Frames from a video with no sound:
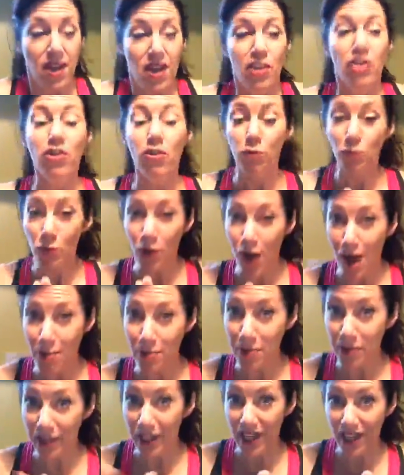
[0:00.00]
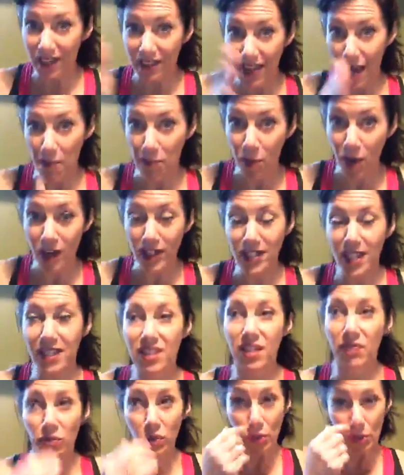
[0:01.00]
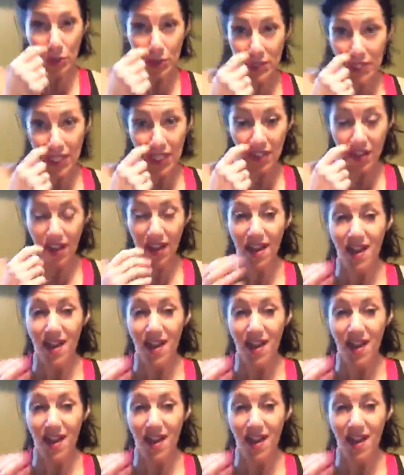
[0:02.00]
you've probably in that process of reducing